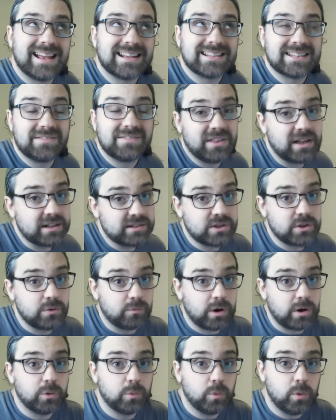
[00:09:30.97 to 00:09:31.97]
ask if that's the
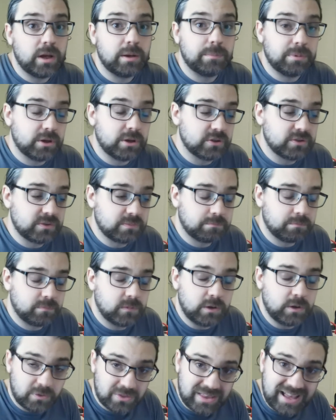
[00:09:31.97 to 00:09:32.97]
right way because
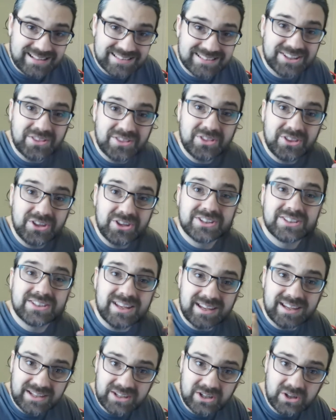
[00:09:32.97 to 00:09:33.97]
you know that's the
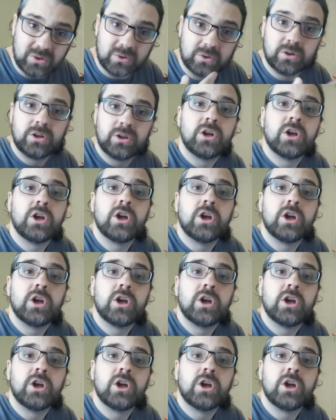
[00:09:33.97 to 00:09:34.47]
cycle.